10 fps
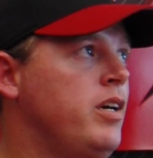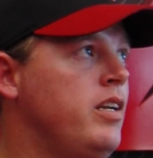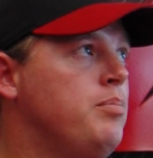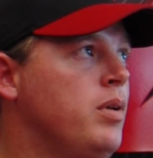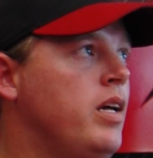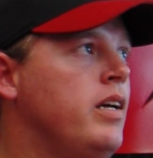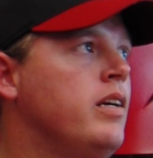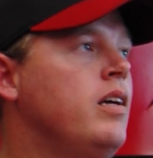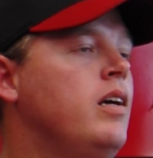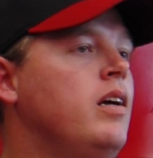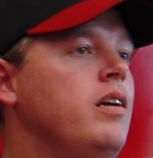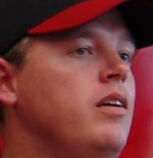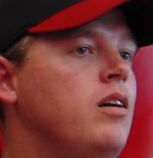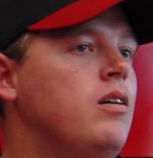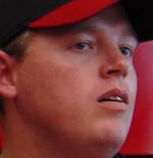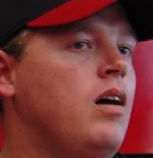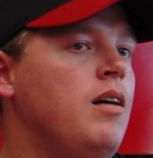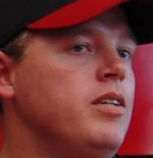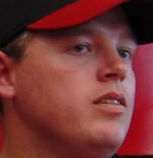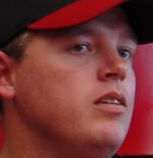ready to play. You know,
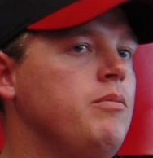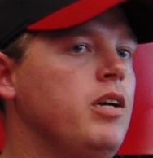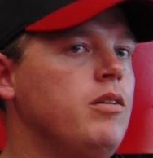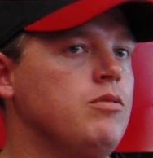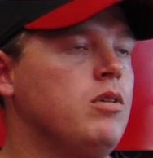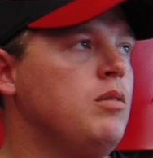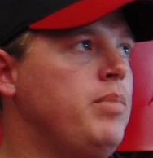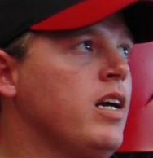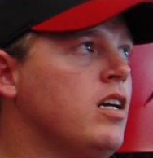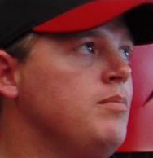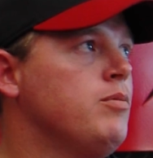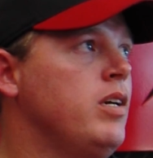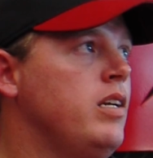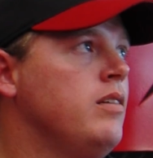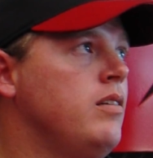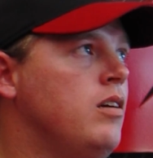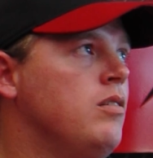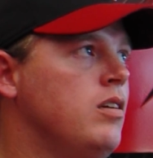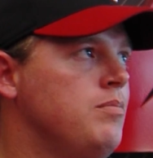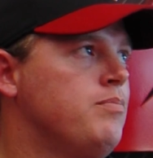obviously we always want our backups ready. You
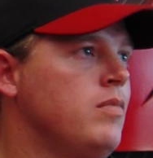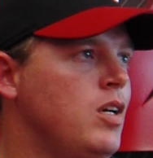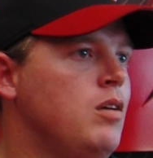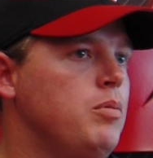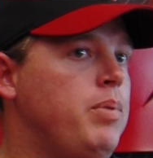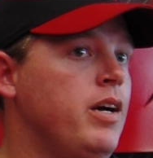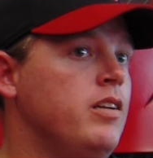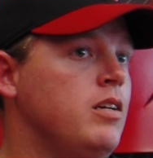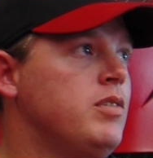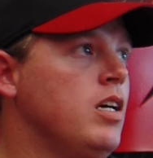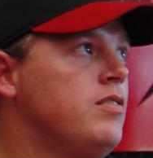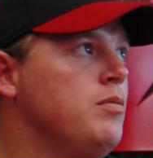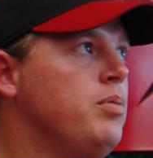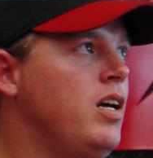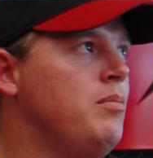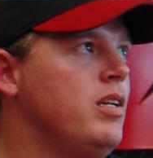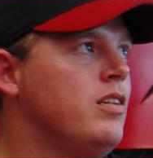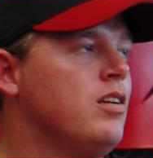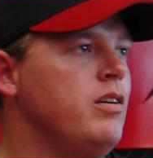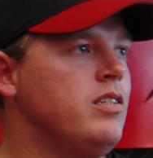know, they're preparing themselves to play, but
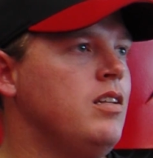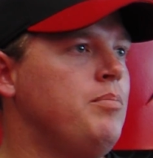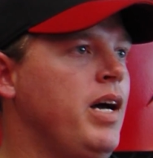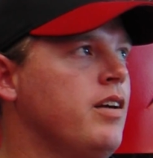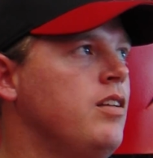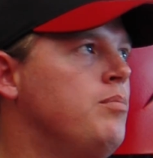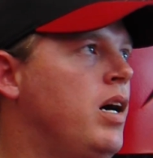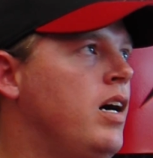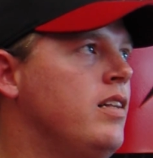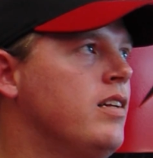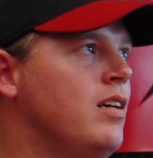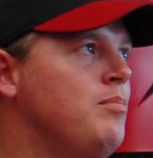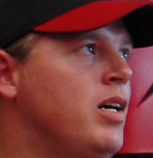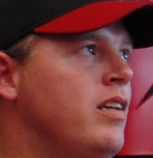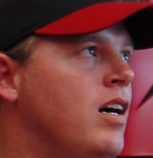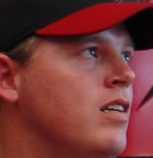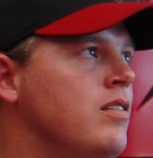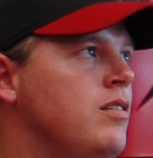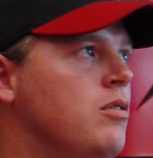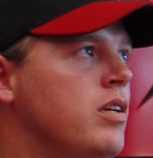it's always in the back of their mind that they might
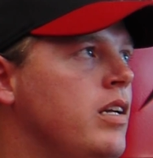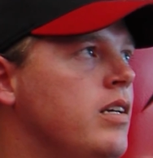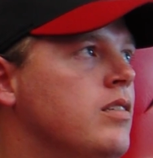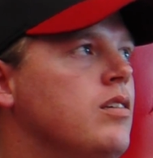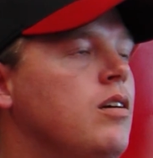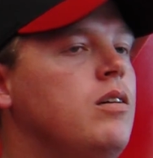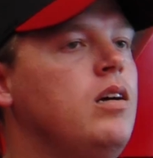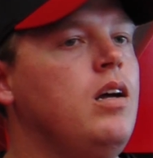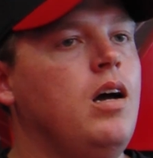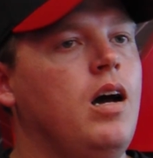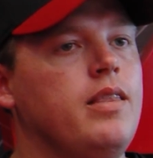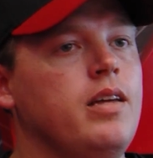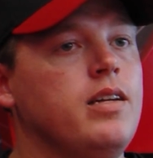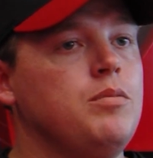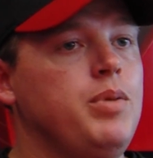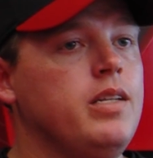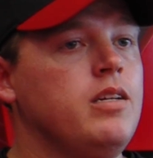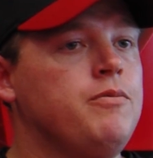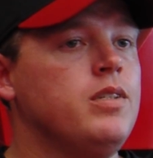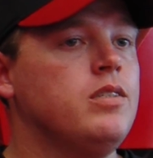not, you know, get in. So I think it's a big
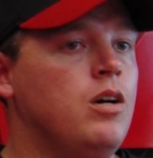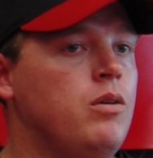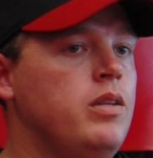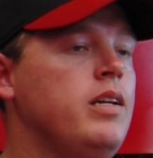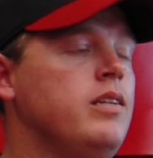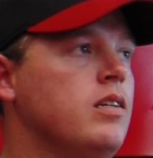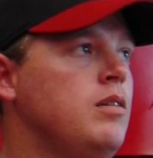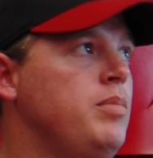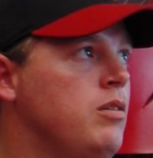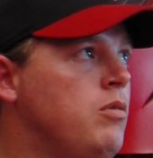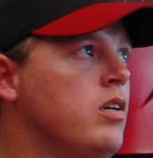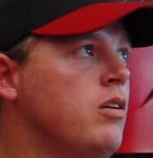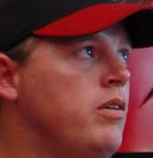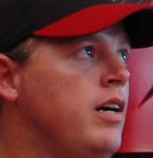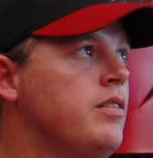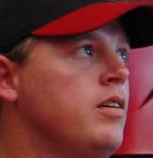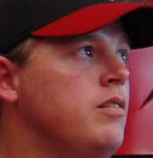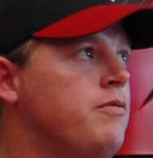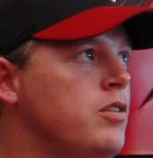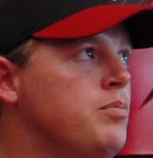difference knowing that he's going to be the one going out there
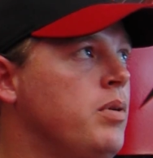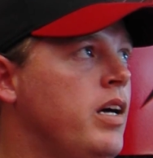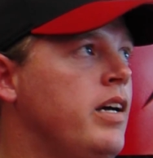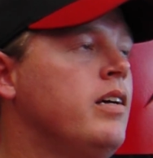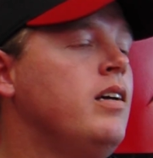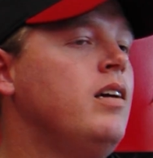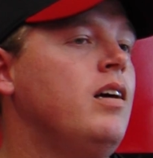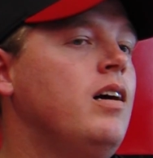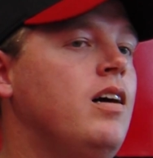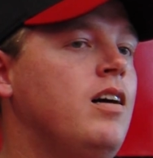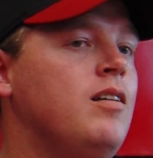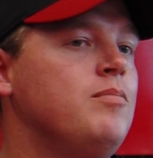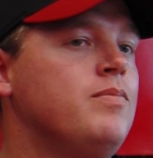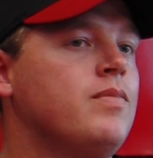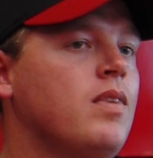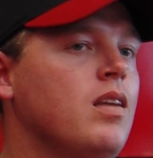the first play. Um,